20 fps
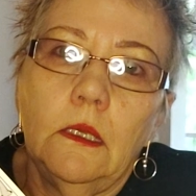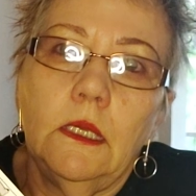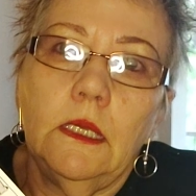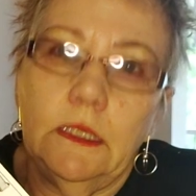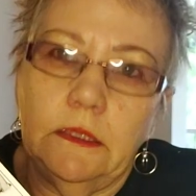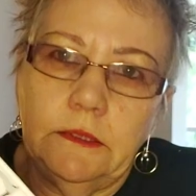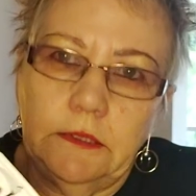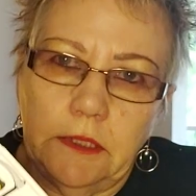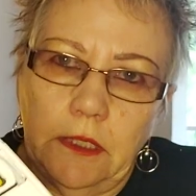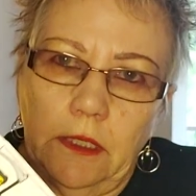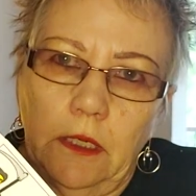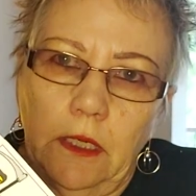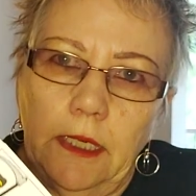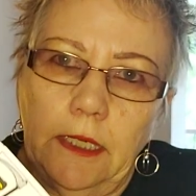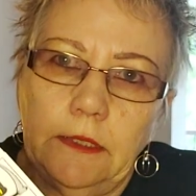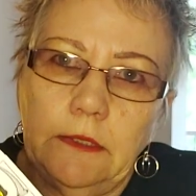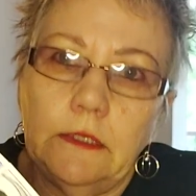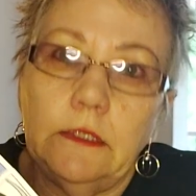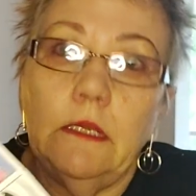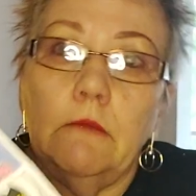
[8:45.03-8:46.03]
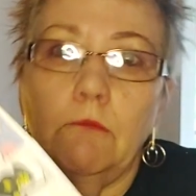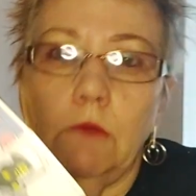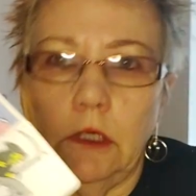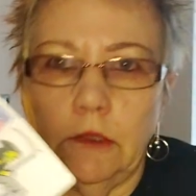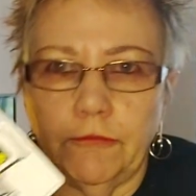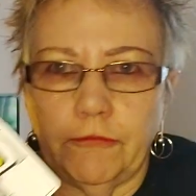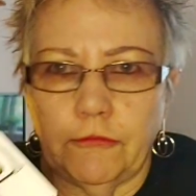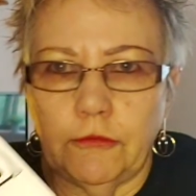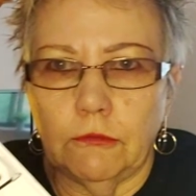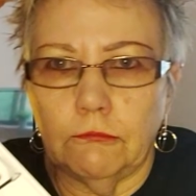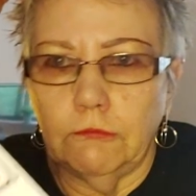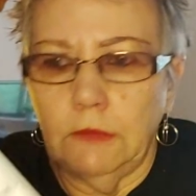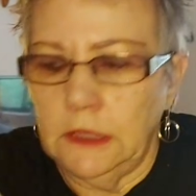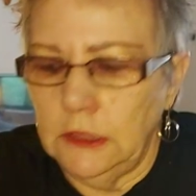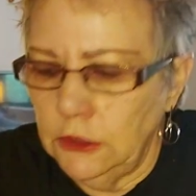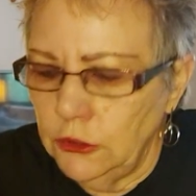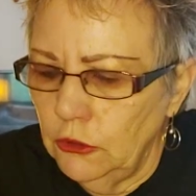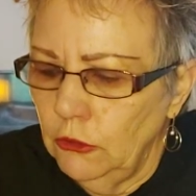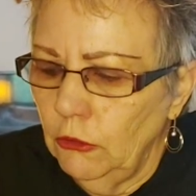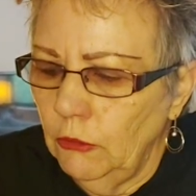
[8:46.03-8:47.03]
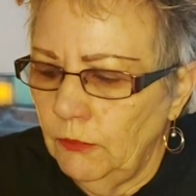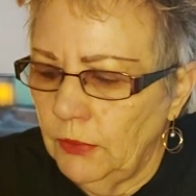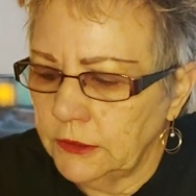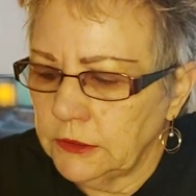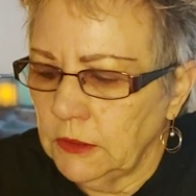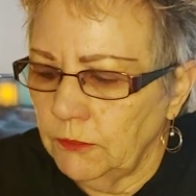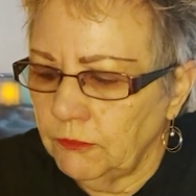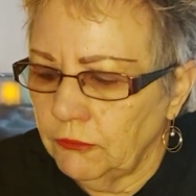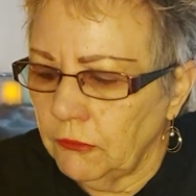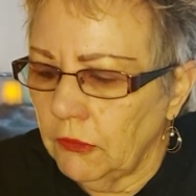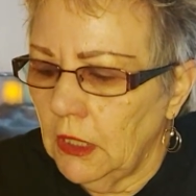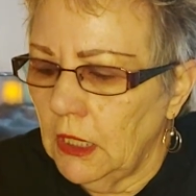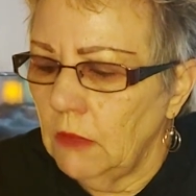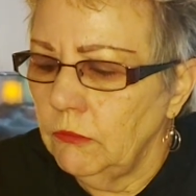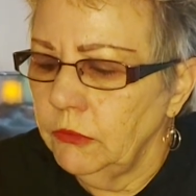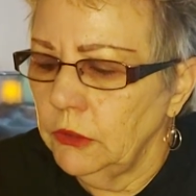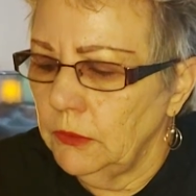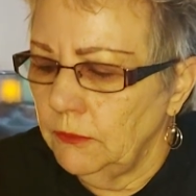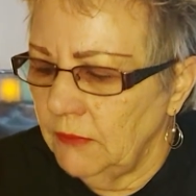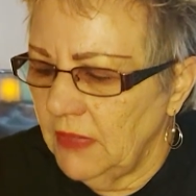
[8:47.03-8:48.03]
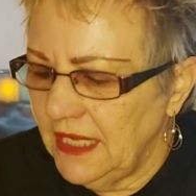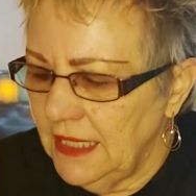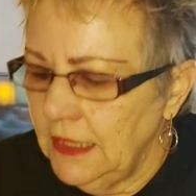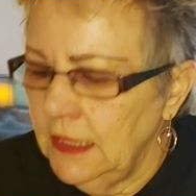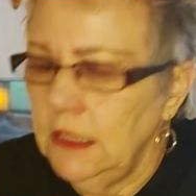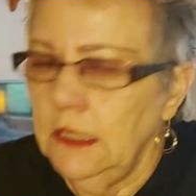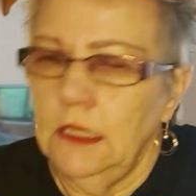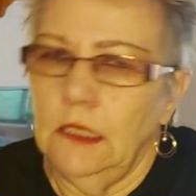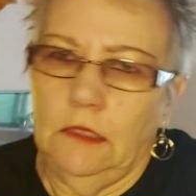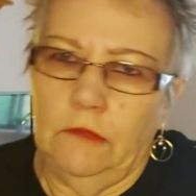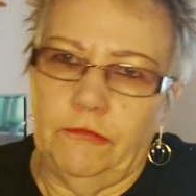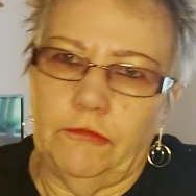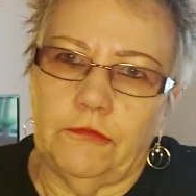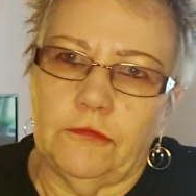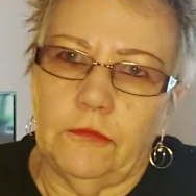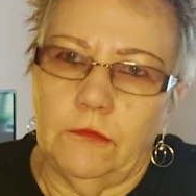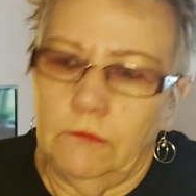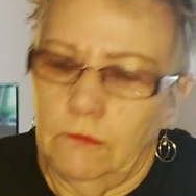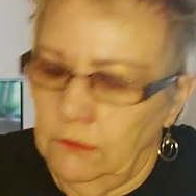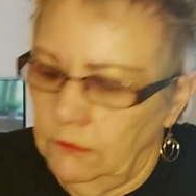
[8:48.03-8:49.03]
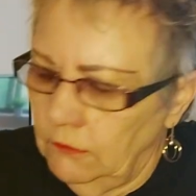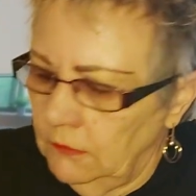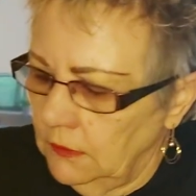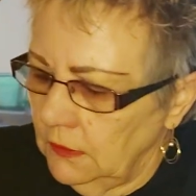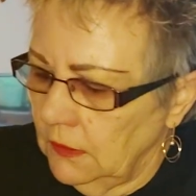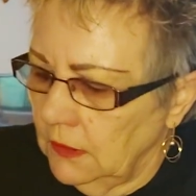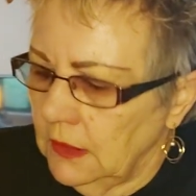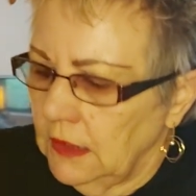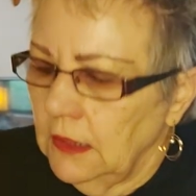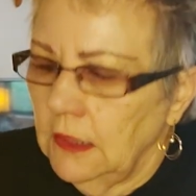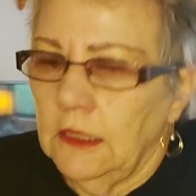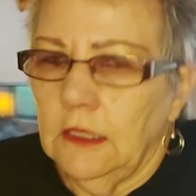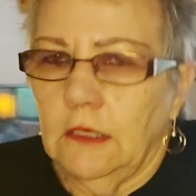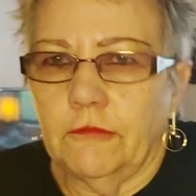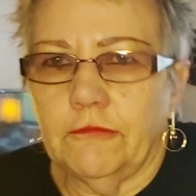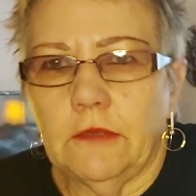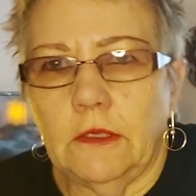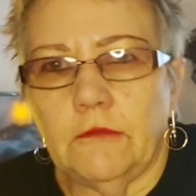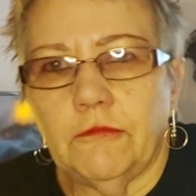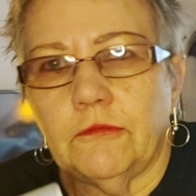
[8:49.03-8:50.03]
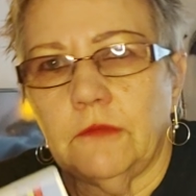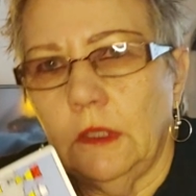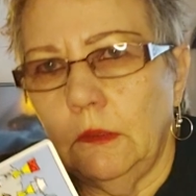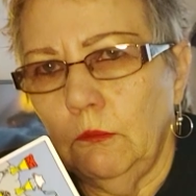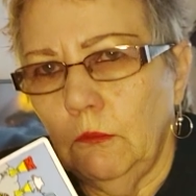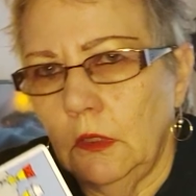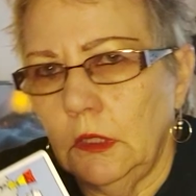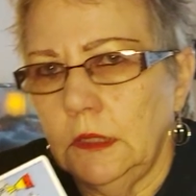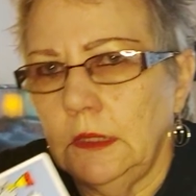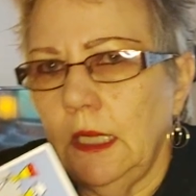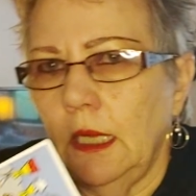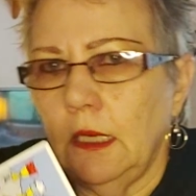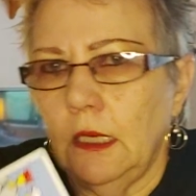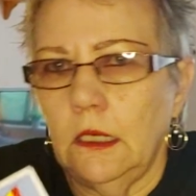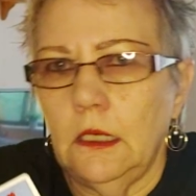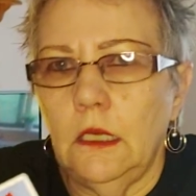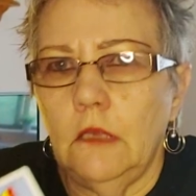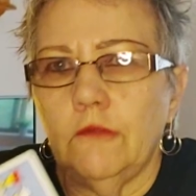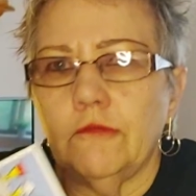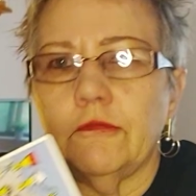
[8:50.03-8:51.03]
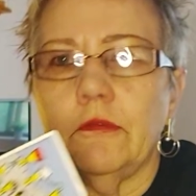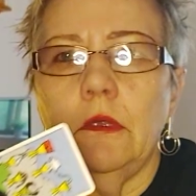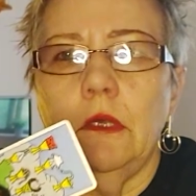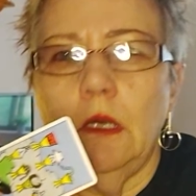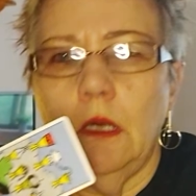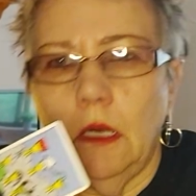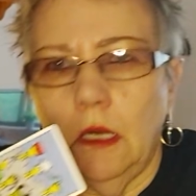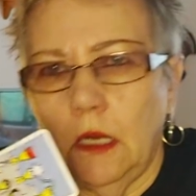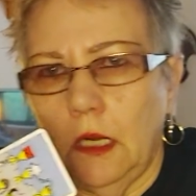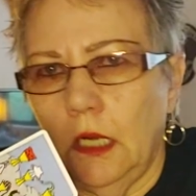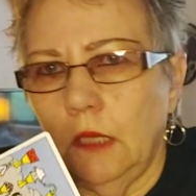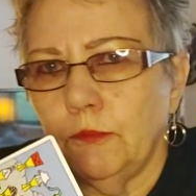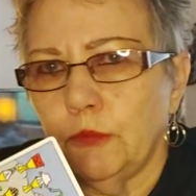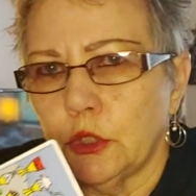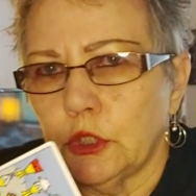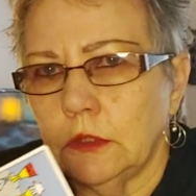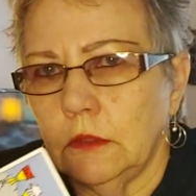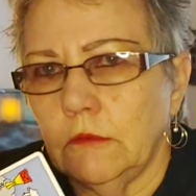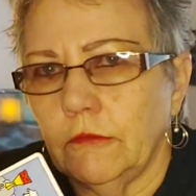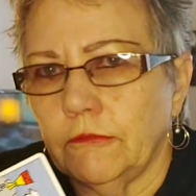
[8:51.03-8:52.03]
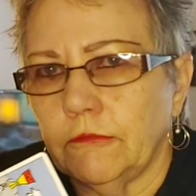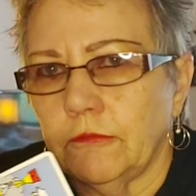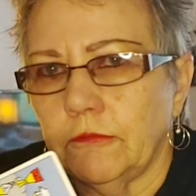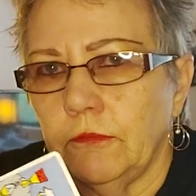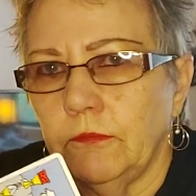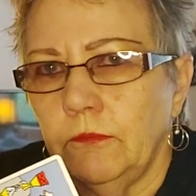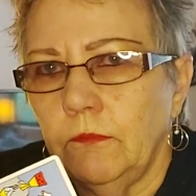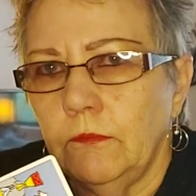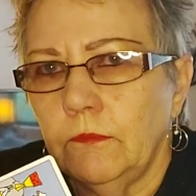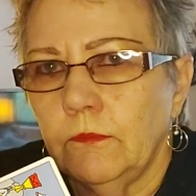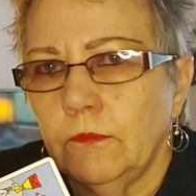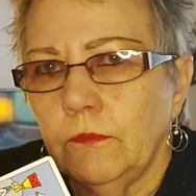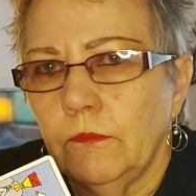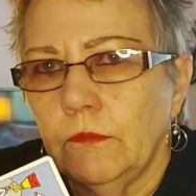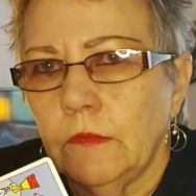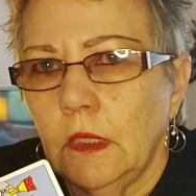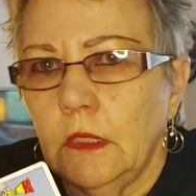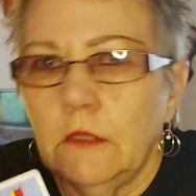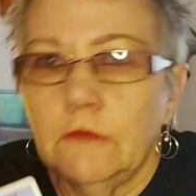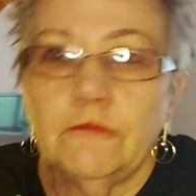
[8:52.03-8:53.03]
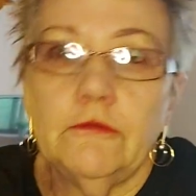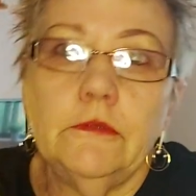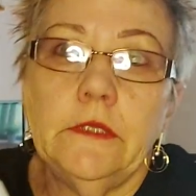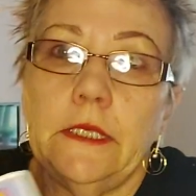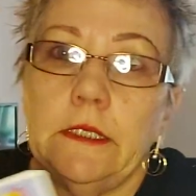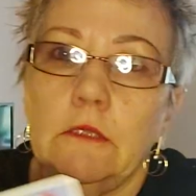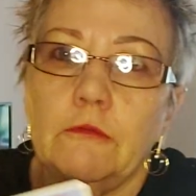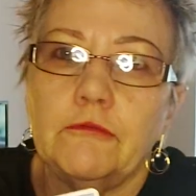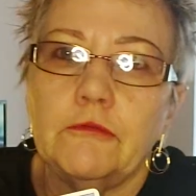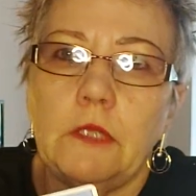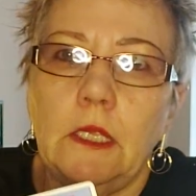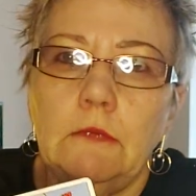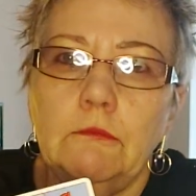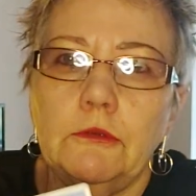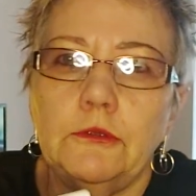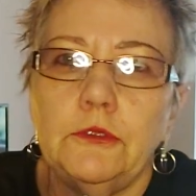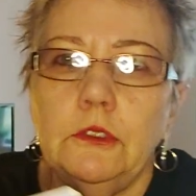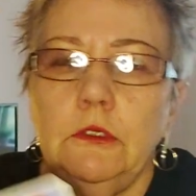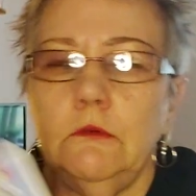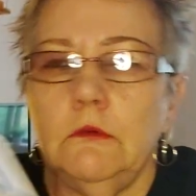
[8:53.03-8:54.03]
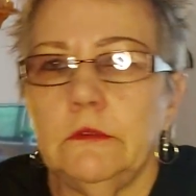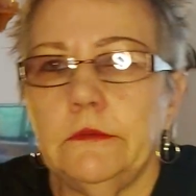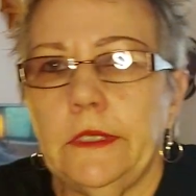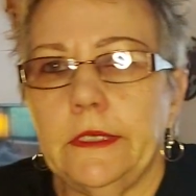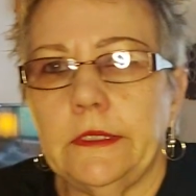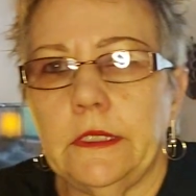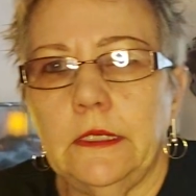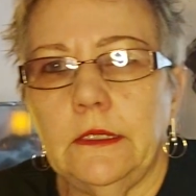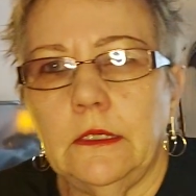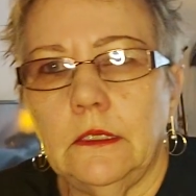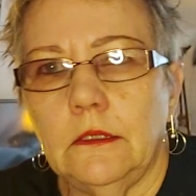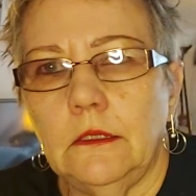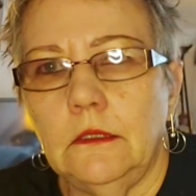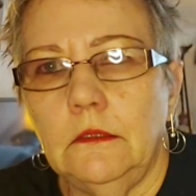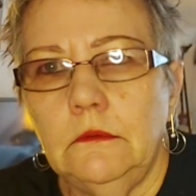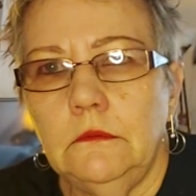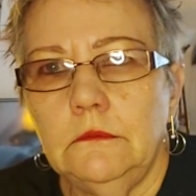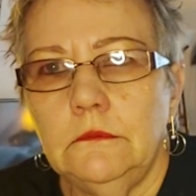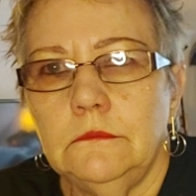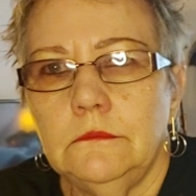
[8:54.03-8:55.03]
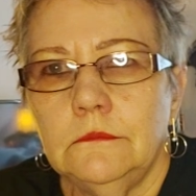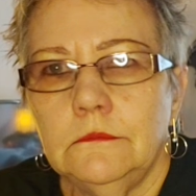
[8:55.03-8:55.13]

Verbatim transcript: It died and it wants to renew, but the problem is, is that someone has options. So they can stay with you or they can go.